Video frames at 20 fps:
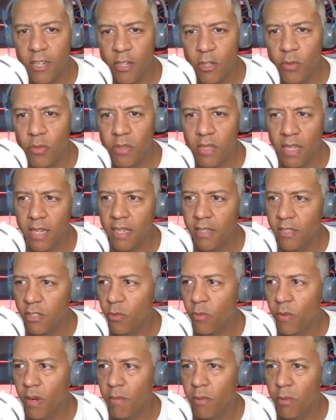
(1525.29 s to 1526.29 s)
and do things
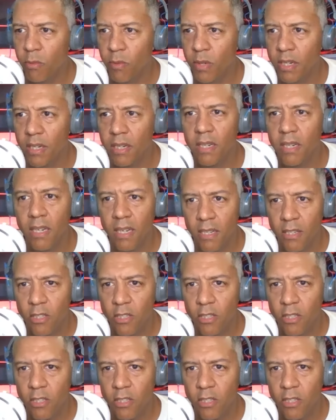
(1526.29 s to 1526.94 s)
the way we were